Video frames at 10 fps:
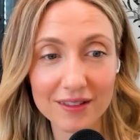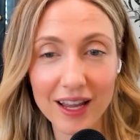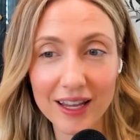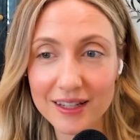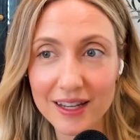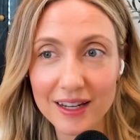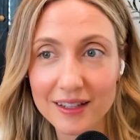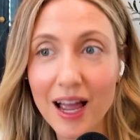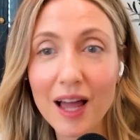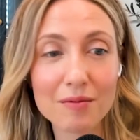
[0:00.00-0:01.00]
Like it's like
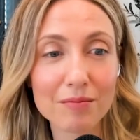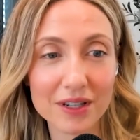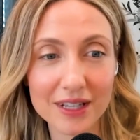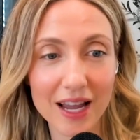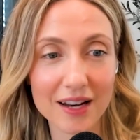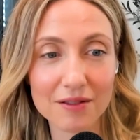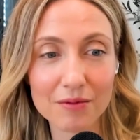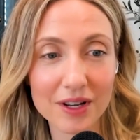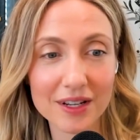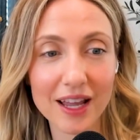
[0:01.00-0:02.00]
10% of
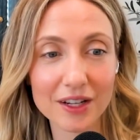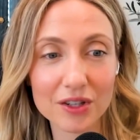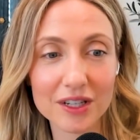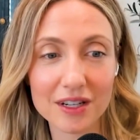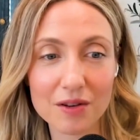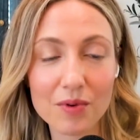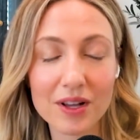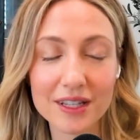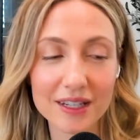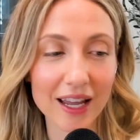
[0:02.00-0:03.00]
what like traditionally
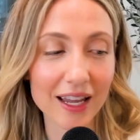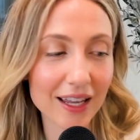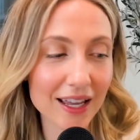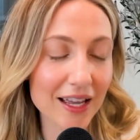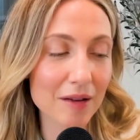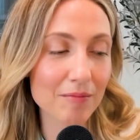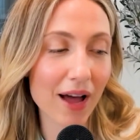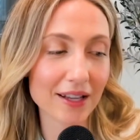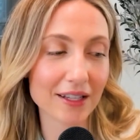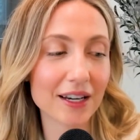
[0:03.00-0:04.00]
was in like mm-hmm.
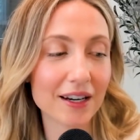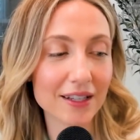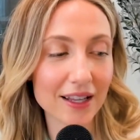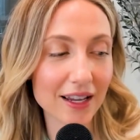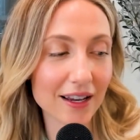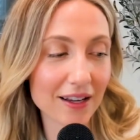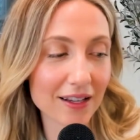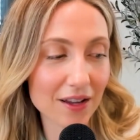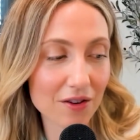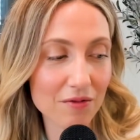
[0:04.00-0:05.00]
past years. I think I
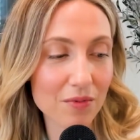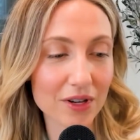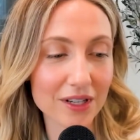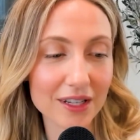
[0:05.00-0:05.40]
saw a report.